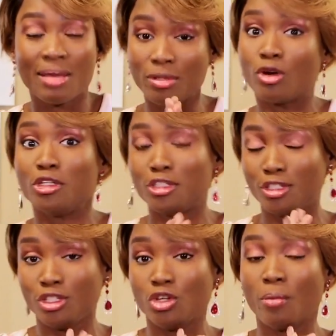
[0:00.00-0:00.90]
because
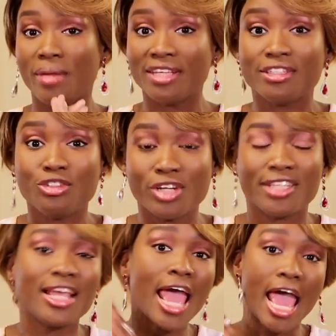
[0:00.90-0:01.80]
it's in your best
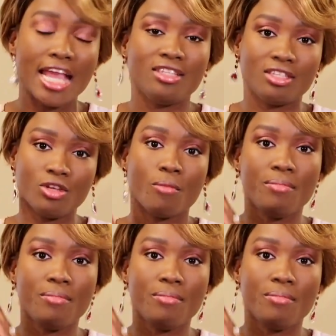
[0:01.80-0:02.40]
interest, it's in your